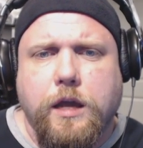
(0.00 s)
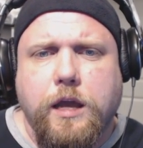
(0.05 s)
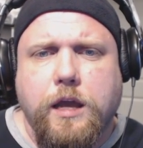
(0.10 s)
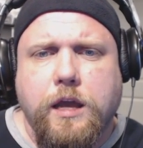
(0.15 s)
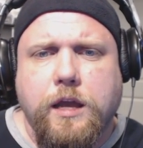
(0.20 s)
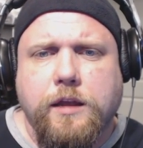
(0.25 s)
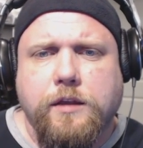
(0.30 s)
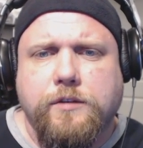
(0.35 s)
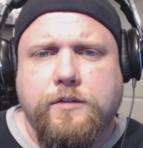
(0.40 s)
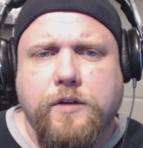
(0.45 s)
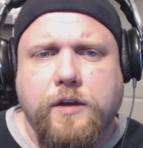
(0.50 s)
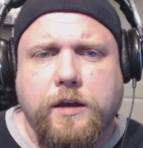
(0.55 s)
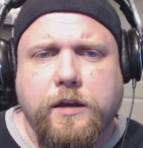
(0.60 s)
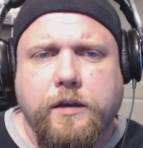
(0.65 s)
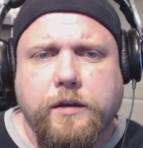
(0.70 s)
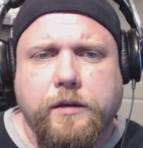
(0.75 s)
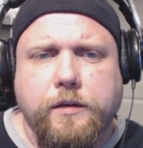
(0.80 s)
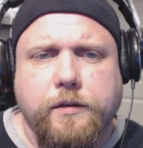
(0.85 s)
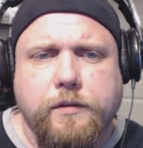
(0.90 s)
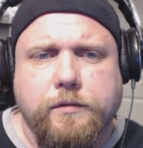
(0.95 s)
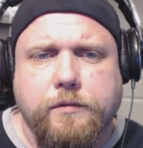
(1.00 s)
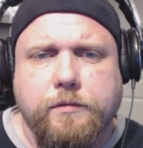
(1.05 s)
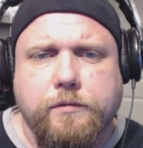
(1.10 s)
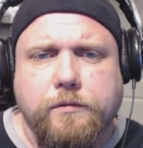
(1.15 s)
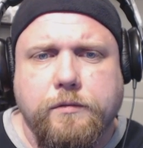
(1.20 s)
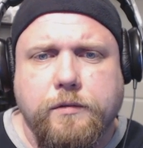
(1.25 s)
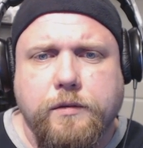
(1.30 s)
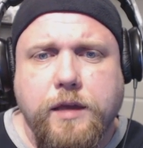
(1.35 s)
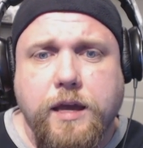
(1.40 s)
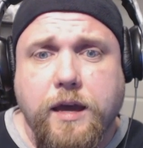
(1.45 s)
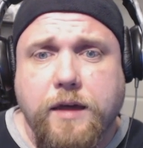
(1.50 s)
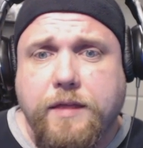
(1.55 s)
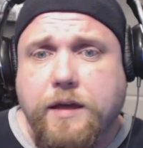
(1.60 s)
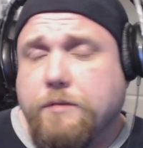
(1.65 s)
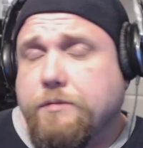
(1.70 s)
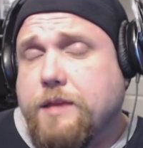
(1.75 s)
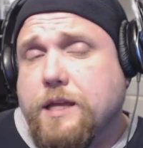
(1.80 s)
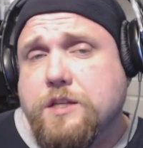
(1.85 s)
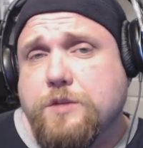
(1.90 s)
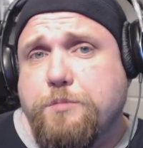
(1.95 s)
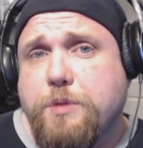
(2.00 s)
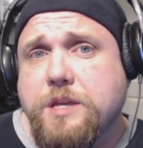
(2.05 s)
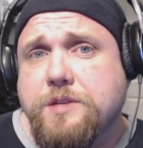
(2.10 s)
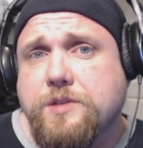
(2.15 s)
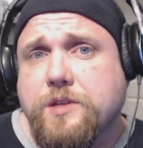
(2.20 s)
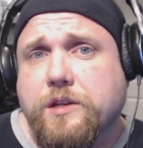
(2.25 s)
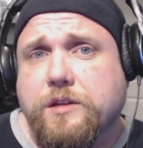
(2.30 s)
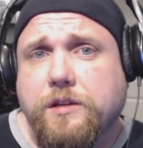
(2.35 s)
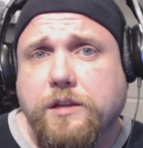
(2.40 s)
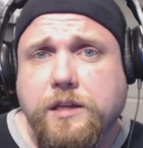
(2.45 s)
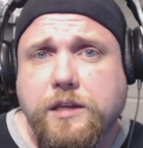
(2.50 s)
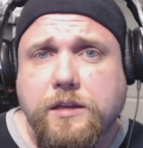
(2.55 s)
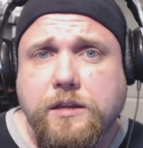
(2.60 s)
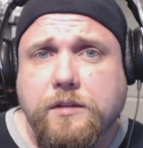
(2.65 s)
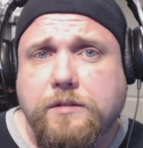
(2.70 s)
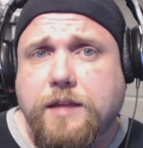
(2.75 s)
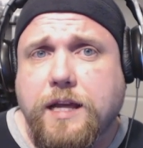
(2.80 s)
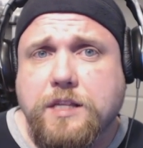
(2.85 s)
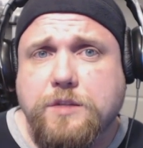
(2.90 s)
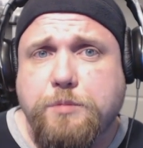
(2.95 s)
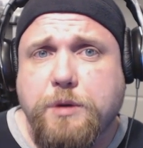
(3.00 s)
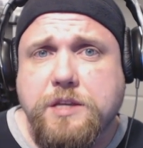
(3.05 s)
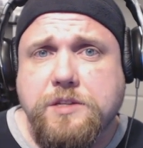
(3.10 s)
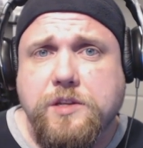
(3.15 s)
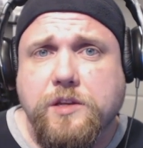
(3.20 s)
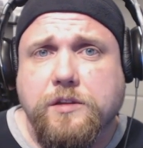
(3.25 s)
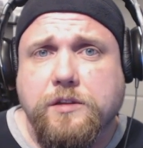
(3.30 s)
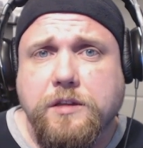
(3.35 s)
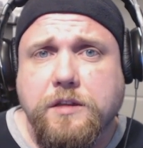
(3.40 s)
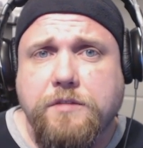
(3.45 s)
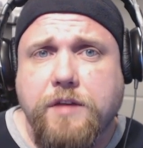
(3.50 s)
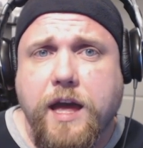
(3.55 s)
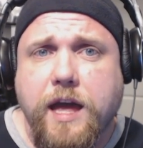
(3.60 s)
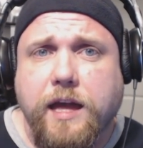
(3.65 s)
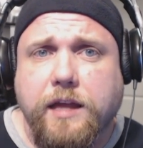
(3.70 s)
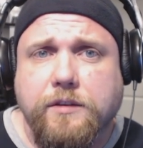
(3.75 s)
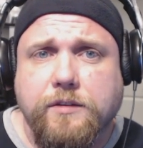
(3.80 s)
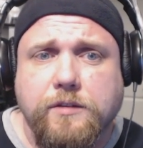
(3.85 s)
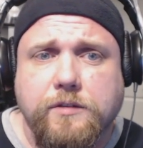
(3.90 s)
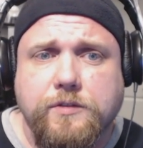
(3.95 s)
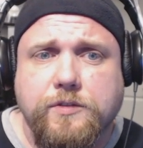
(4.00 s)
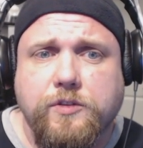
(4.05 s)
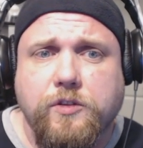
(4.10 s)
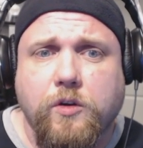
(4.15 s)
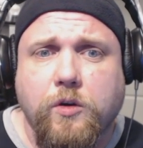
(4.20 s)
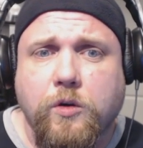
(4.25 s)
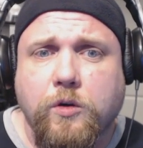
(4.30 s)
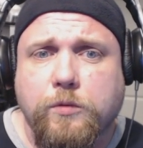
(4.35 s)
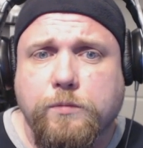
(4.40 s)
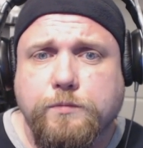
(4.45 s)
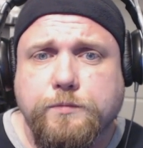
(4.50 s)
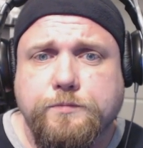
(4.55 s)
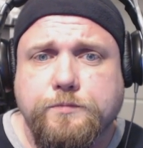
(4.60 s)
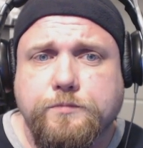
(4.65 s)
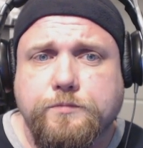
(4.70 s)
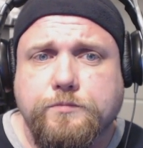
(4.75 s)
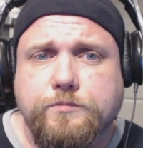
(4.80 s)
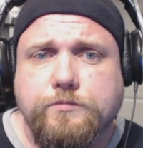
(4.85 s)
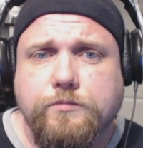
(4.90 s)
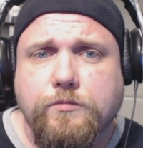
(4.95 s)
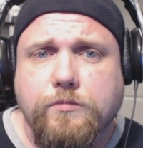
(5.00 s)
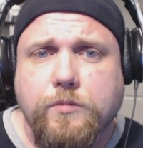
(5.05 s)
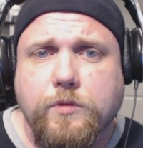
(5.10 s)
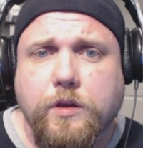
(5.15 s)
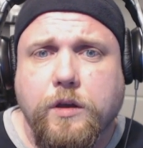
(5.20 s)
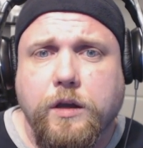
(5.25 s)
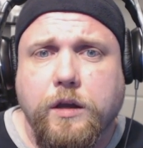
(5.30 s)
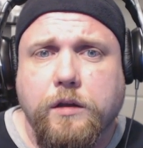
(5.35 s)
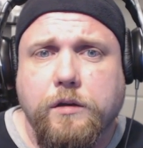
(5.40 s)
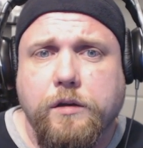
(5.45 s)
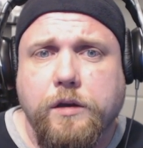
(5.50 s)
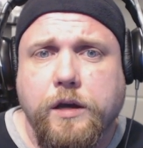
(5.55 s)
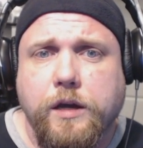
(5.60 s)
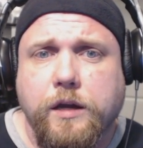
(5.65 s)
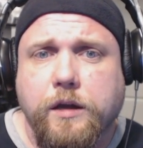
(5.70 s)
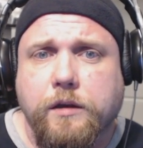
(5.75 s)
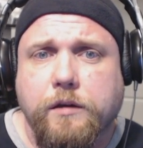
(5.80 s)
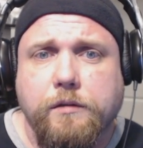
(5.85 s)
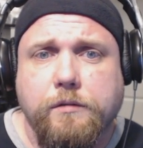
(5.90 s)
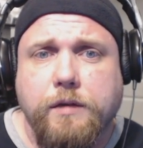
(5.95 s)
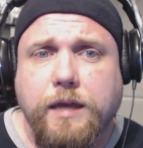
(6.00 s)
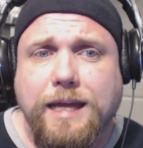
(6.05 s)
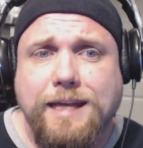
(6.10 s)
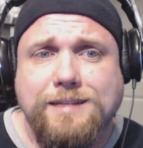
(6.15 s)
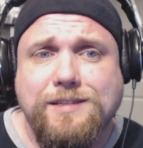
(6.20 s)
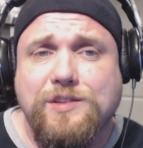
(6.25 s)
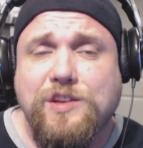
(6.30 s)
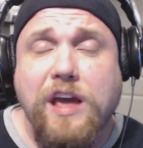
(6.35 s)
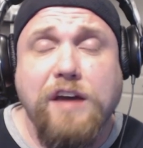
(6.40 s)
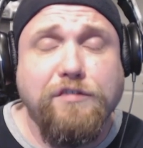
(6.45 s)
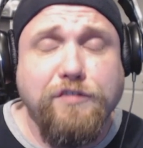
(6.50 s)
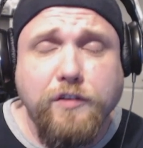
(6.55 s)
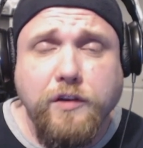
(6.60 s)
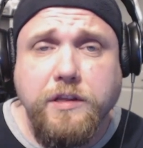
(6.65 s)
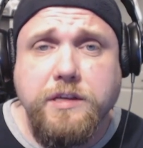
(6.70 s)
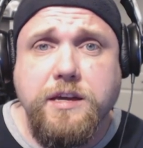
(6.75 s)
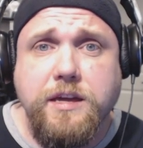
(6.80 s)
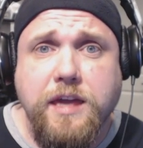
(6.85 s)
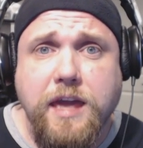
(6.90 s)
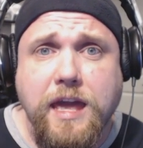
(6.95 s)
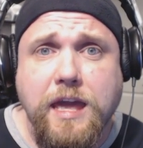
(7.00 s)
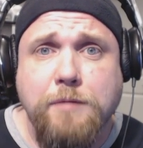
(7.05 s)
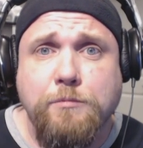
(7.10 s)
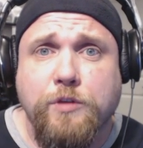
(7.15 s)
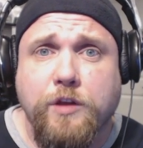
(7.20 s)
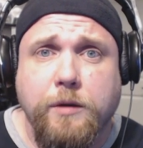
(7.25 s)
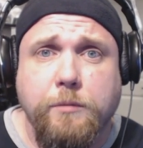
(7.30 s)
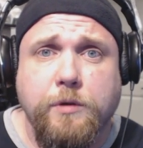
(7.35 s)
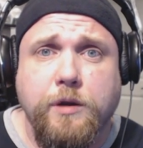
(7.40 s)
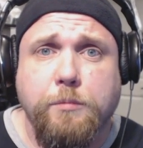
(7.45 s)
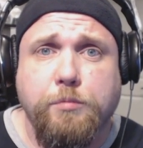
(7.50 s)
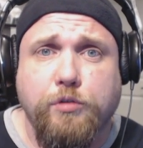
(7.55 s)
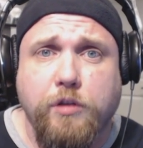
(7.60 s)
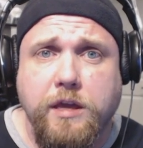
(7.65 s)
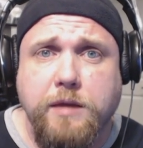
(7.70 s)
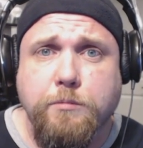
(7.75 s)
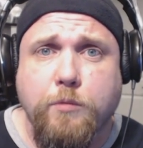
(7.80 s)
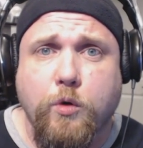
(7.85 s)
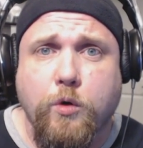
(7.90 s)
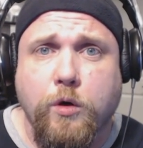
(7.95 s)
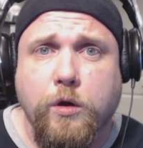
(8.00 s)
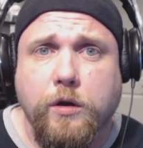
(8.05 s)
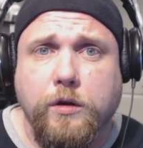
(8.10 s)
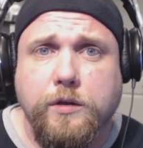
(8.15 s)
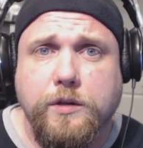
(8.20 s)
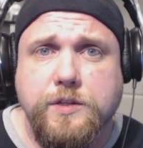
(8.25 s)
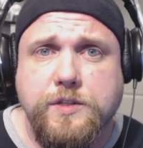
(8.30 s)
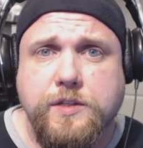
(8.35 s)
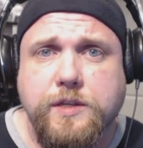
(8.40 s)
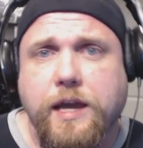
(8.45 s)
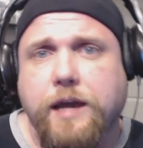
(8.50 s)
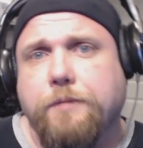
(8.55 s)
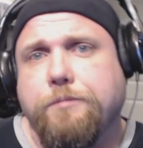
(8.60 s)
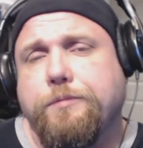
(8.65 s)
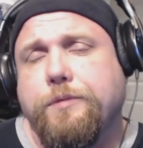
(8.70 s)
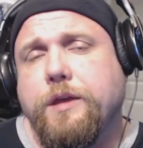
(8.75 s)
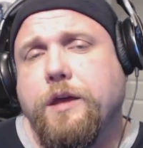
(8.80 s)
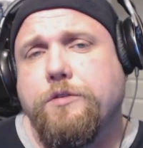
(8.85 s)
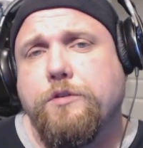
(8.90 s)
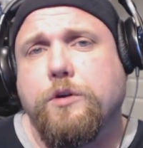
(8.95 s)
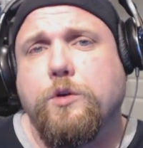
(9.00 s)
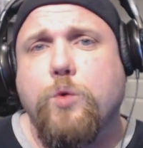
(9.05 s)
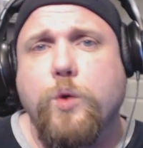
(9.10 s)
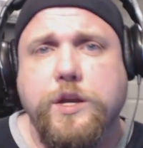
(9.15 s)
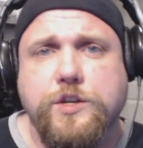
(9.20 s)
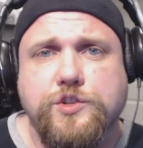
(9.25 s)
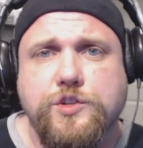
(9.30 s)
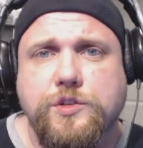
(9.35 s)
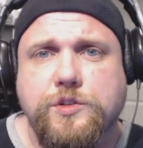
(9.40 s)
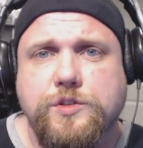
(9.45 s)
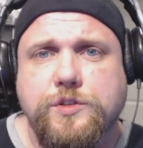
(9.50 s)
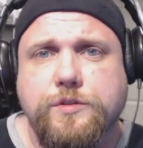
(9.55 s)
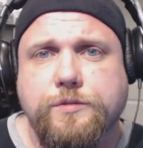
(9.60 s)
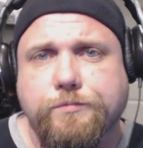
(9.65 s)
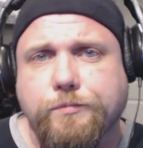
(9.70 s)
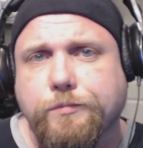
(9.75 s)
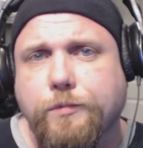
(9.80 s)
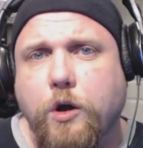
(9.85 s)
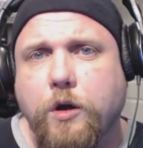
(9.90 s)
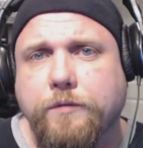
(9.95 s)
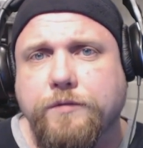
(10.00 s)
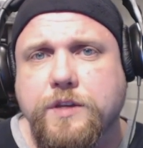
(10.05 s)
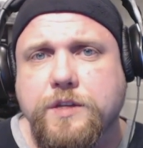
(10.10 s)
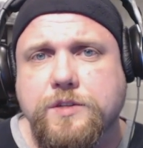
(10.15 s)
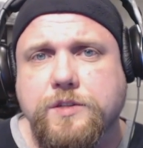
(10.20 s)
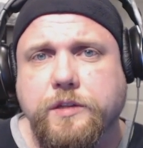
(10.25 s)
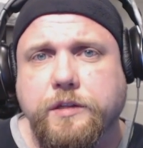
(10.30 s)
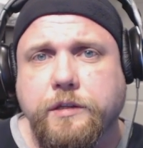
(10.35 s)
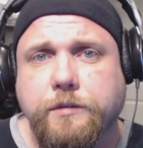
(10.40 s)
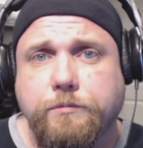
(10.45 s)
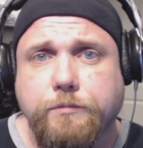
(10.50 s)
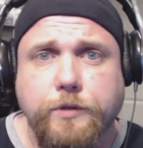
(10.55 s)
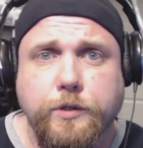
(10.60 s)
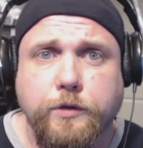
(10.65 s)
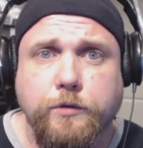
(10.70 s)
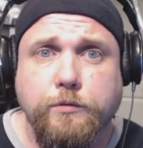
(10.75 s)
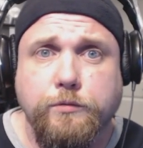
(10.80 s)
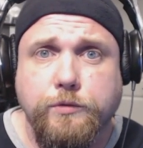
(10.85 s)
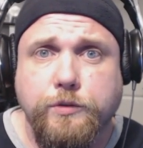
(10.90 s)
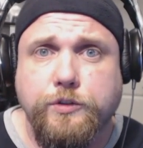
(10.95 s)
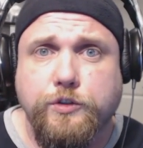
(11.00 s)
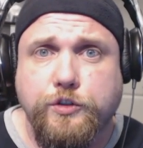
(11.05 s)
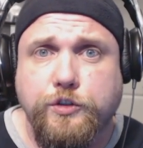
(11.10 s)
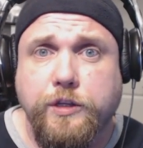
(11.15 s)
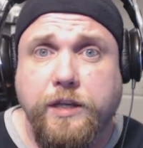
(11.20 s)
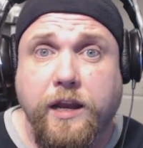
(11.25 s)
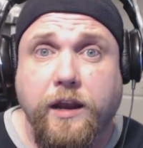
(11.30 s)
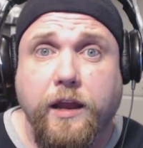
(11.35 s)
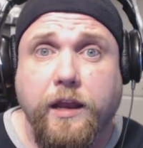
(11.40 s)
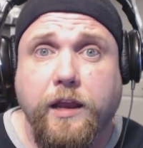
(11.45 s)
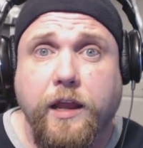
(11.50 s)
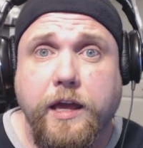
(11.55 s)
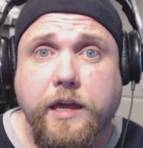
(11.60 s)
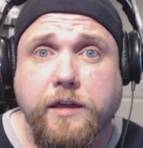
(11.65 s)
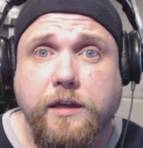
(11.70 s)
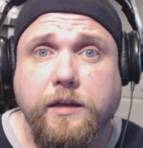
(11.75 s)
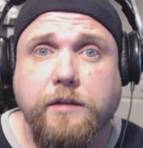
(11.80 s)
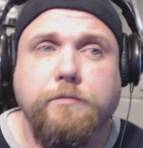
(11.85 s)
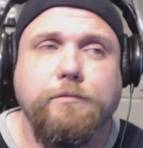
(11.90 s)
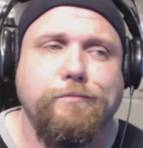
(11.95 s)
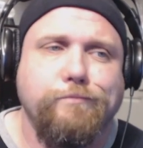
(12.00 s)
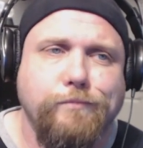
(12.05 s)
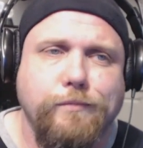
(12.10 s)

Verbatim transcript: And, uh, yeah, that, that's basically that's basically that. So uh, it's definitely a game that I'm going to play more because yeah, the other questions obviously, you know, did I like it?